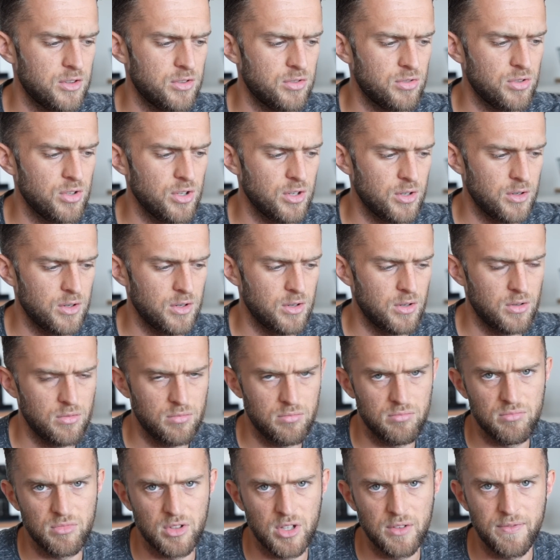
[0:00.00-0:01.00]
the
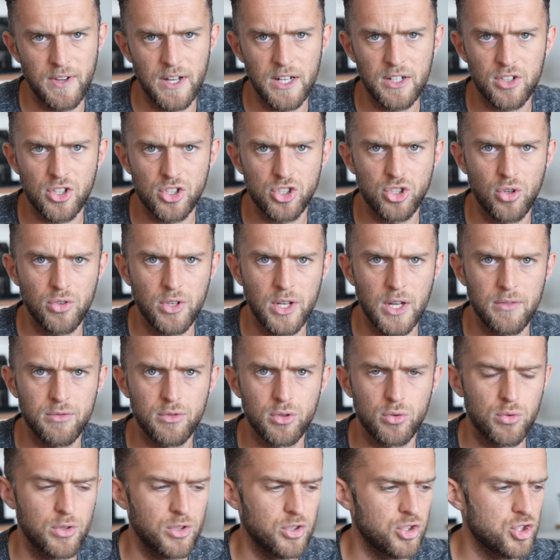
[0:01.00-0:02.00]
defenders don't have
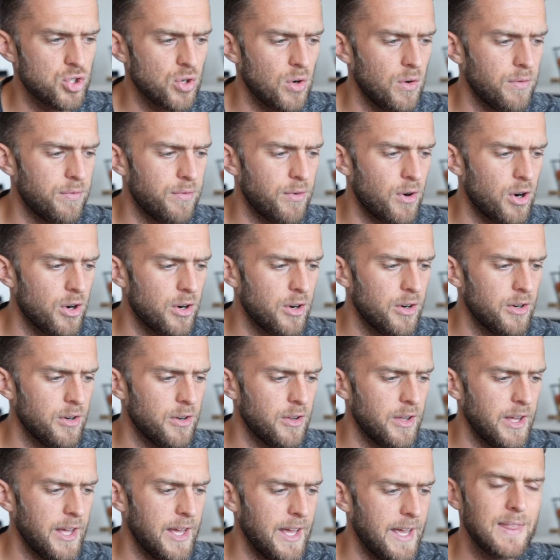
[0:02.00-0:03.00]
to run so far
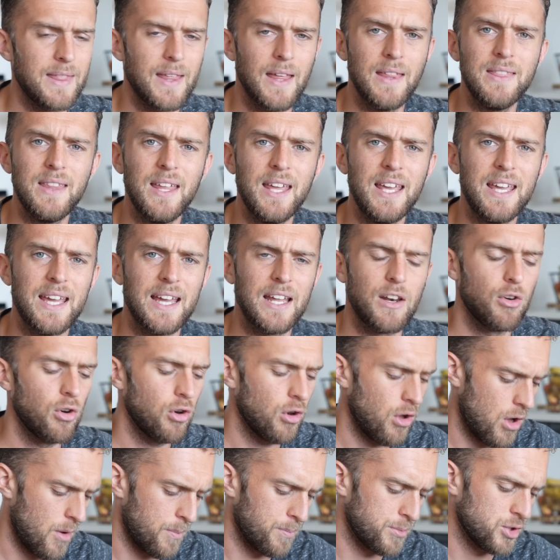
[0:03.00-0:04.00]
and then they can
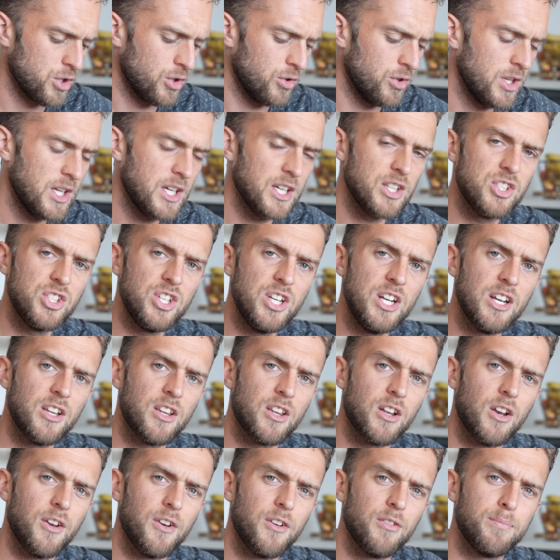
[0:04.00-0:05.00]
lob. So you can see that
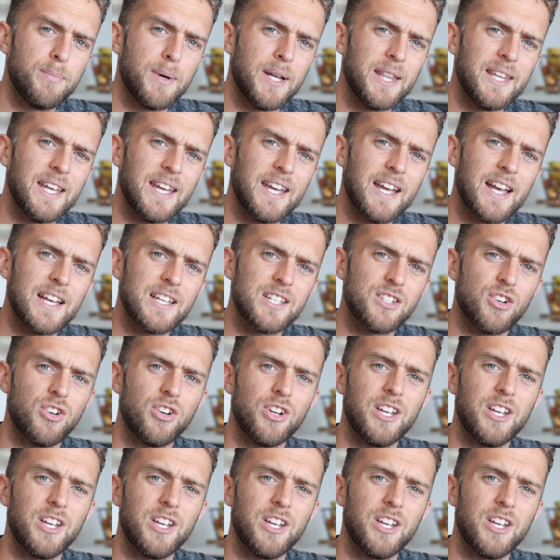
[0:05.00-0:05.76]
a lot of bandejas are